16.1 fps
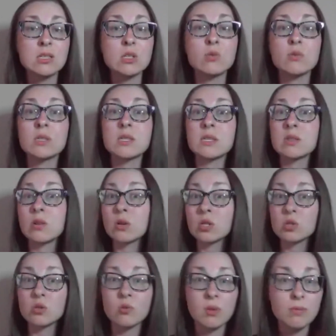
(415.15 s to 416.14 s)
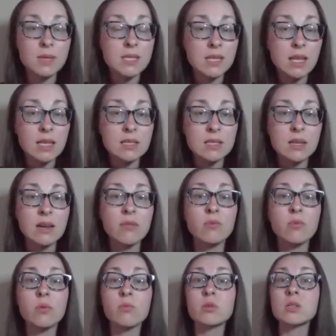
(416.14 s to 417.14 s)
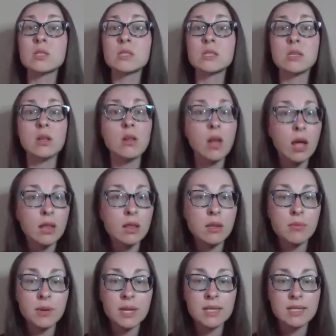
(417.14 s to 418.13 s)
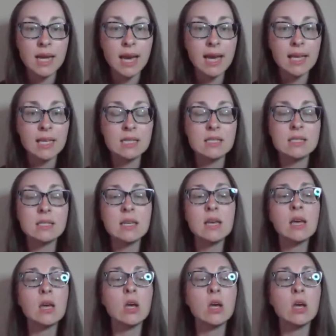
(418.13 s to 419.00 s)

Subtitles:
She was still extremely sensitive. We were still on limited diets.